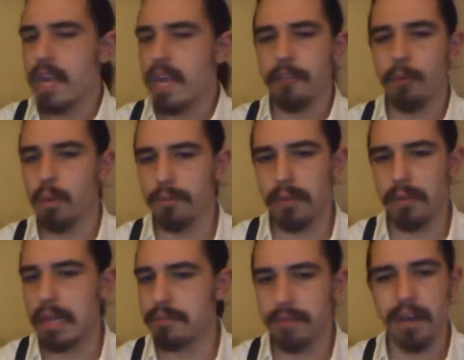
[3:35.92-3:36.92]
If it weren't for
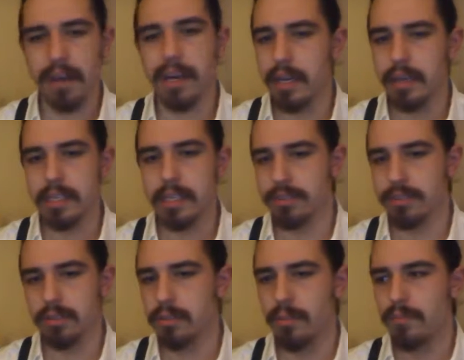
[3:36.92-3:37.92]
that very
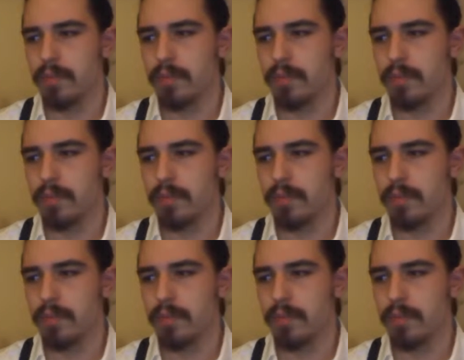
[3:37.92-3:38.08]
initial